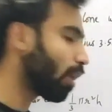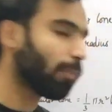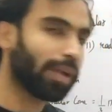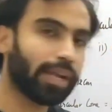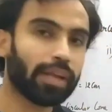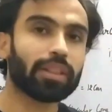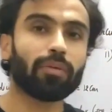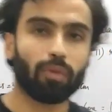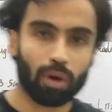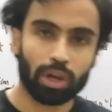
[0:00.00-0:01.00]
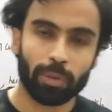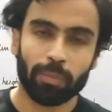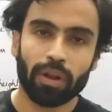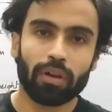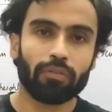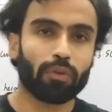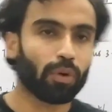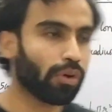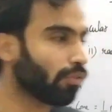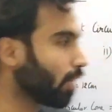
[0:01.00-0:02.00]
will be the volume
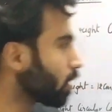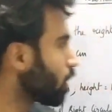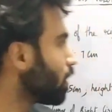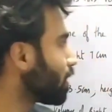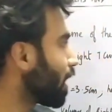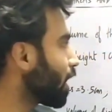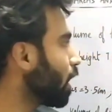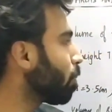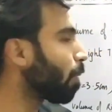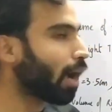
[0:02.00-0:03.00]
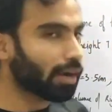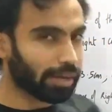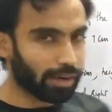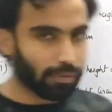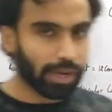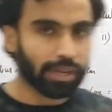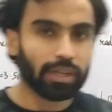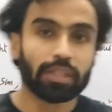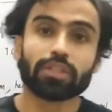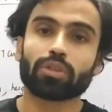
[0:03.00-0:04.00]
for this second part here, right?
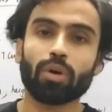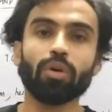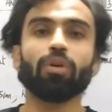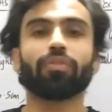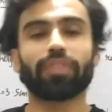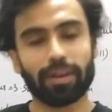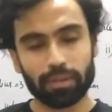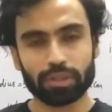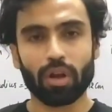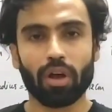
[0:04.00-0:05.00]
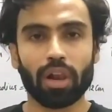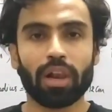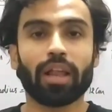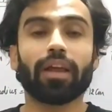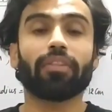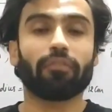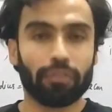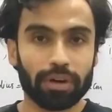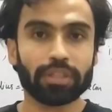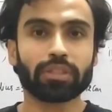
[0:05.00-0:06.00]
So that was all in the
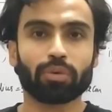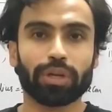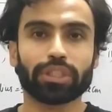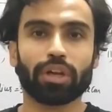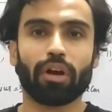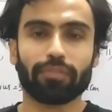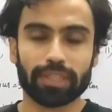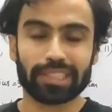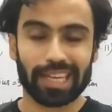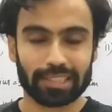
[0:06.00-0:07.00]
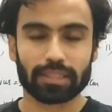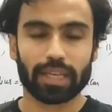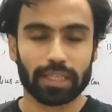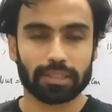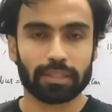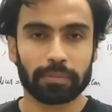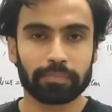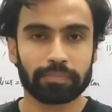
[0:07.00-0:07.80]
first question of this exercise.